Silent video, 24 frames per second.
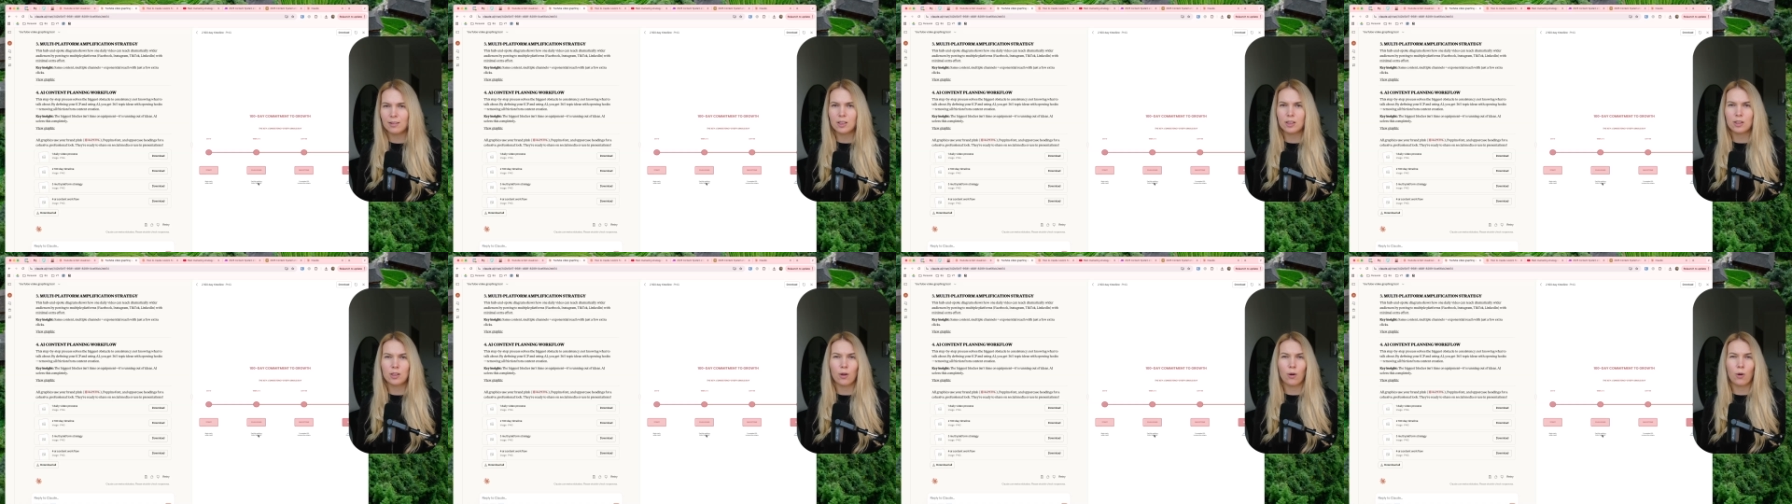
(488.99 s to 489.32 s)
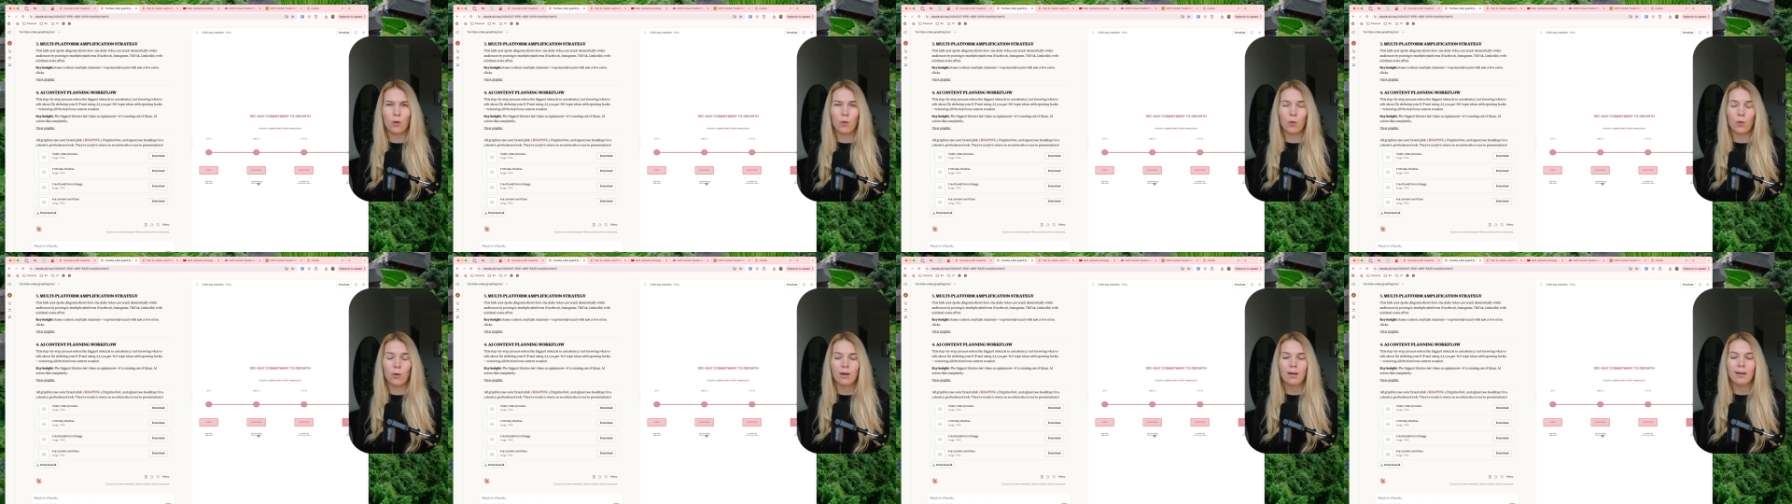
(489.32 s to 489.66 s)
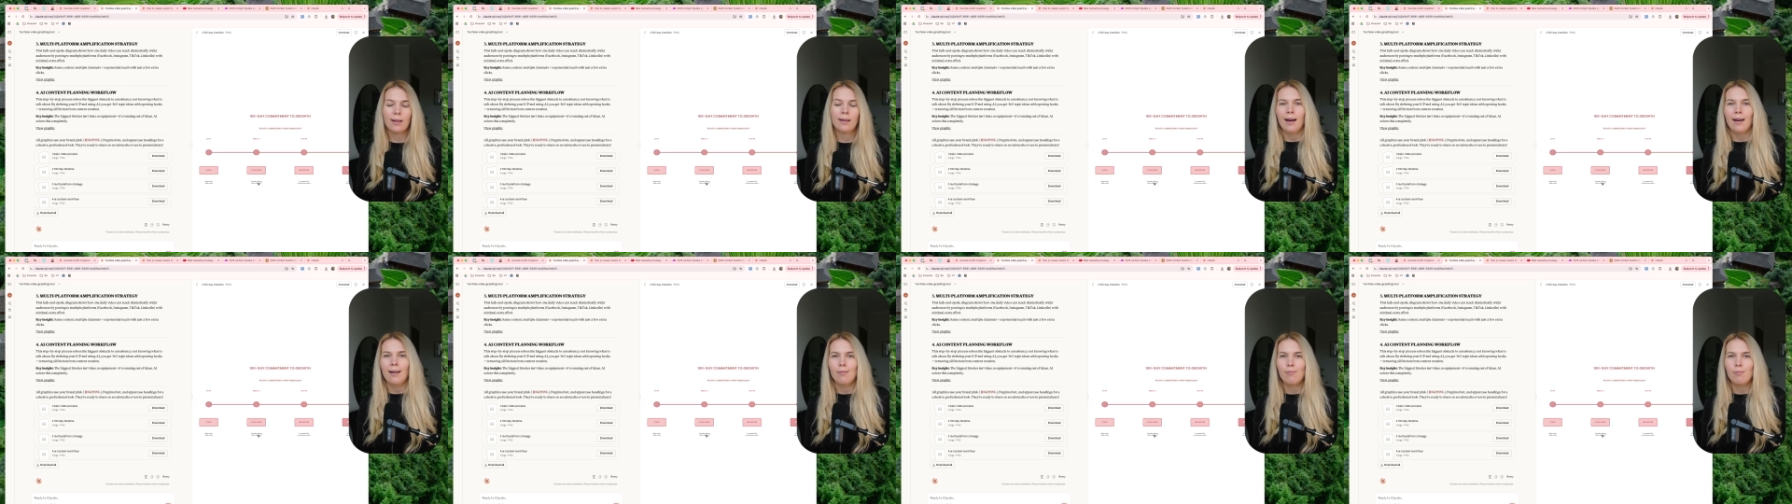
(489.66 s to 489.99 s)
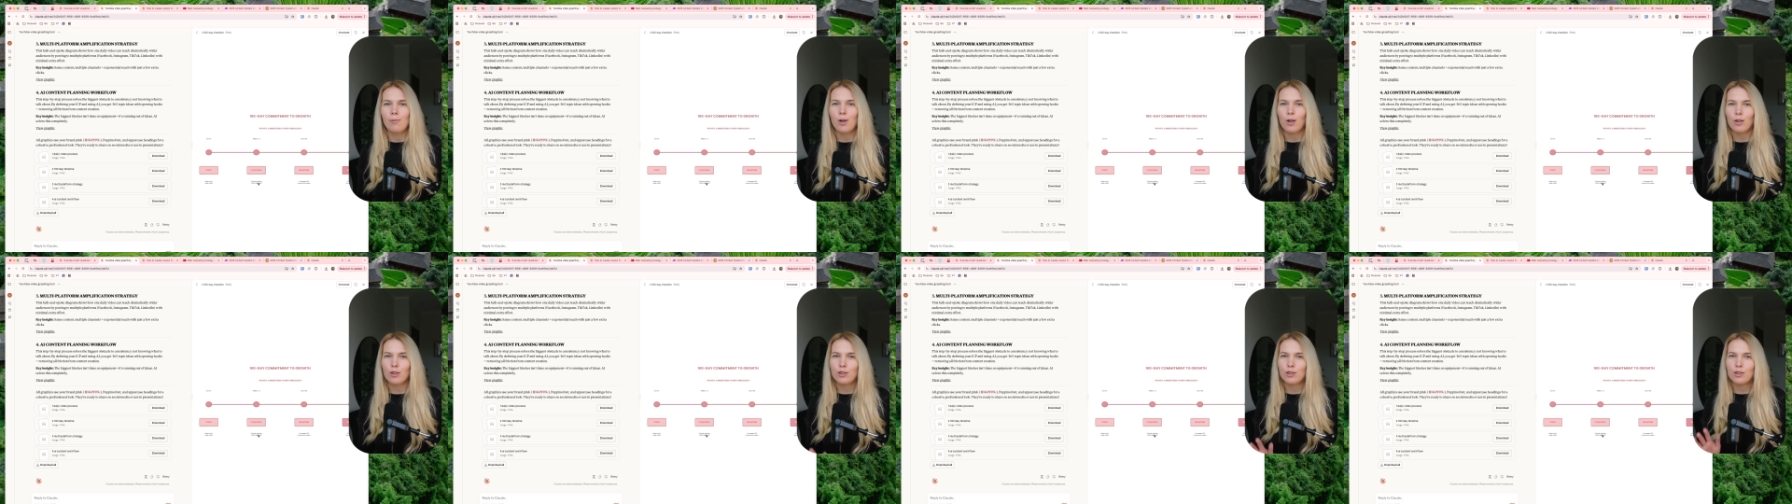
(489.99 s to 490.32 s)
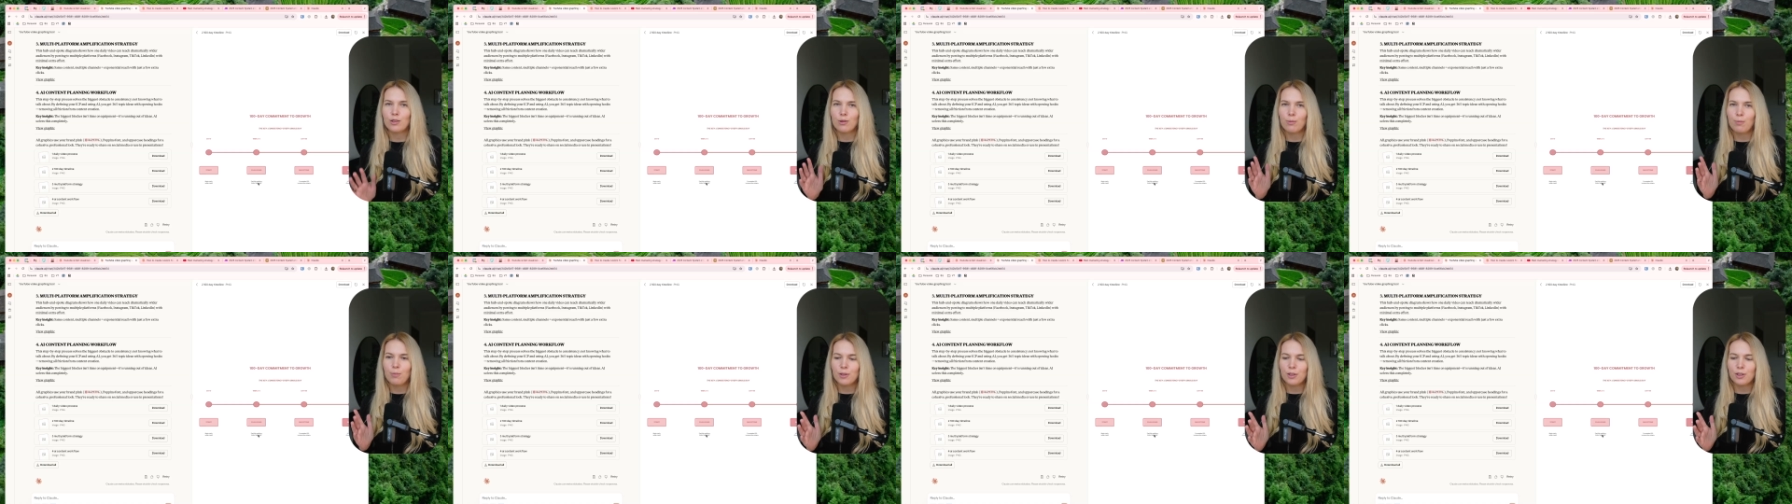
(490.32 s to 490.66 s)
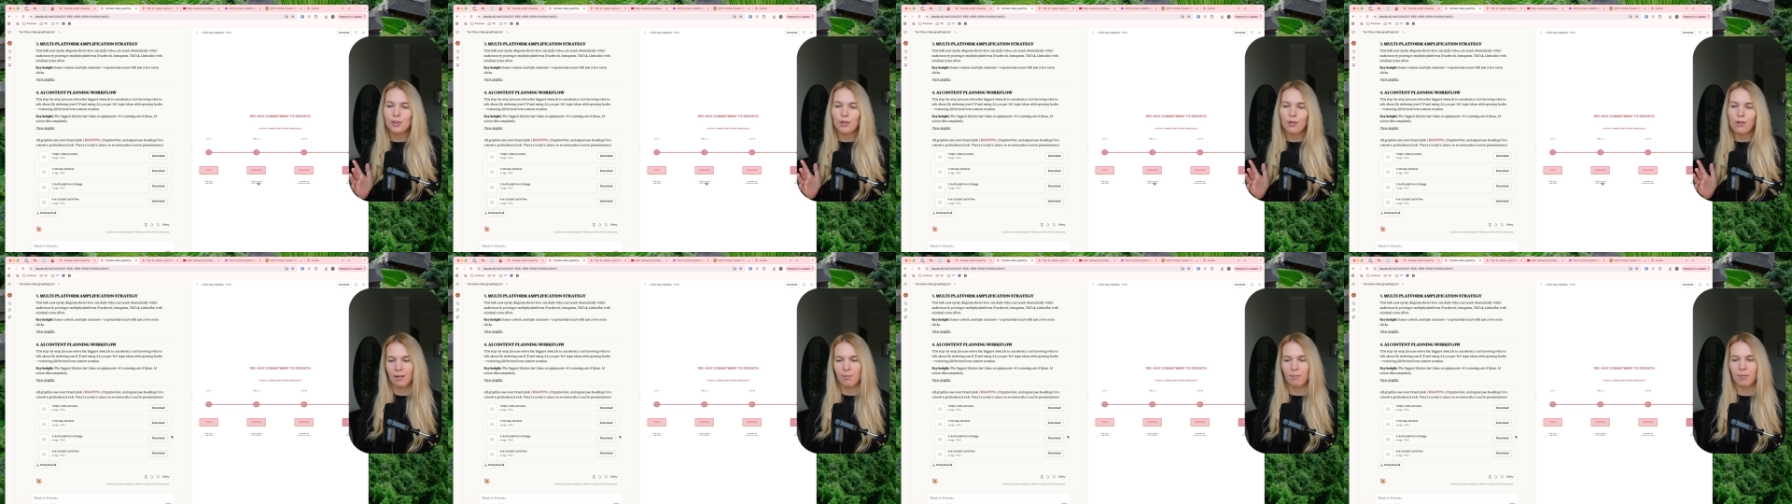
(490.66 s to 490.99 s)
so I'm not super
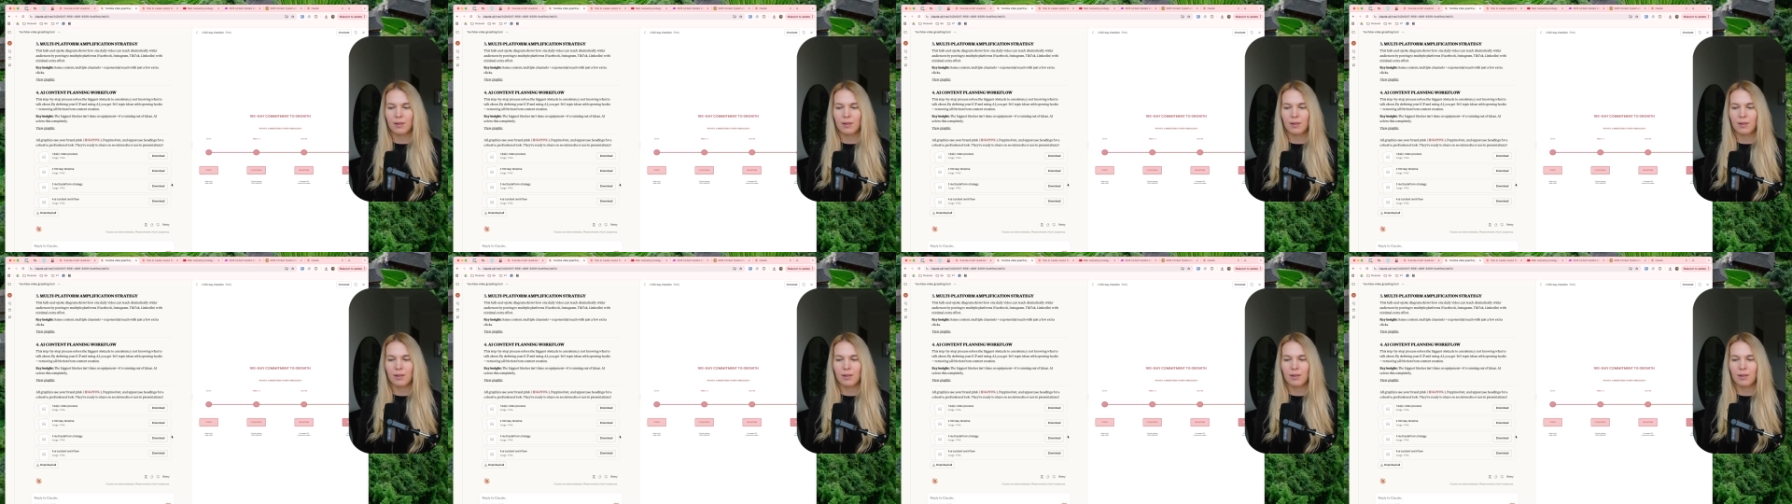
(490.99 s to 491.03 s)
sure,